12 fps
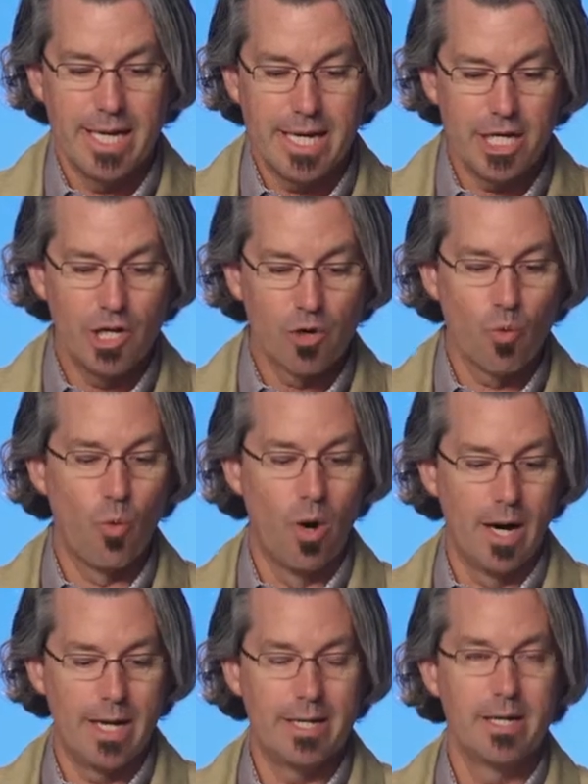In year
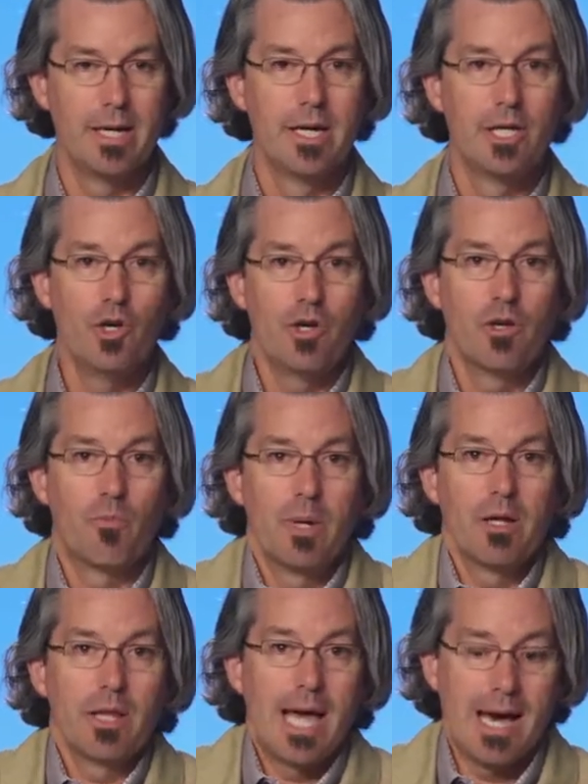1, you could
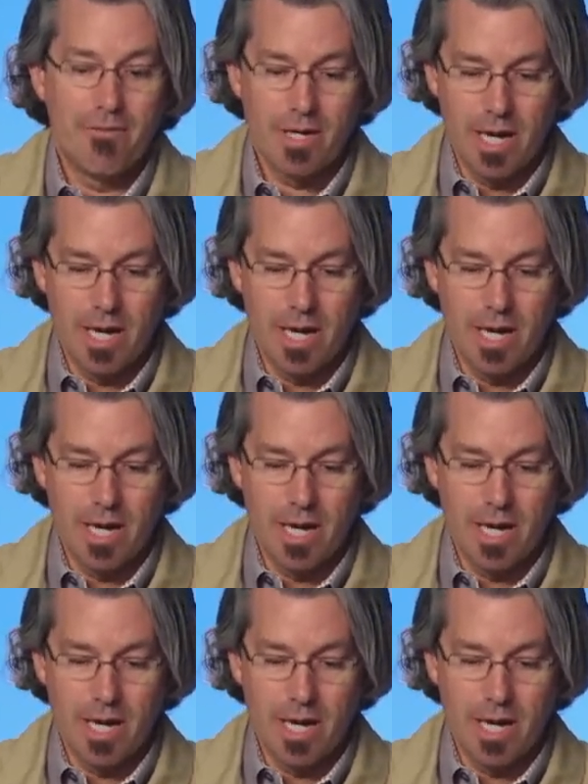merely have a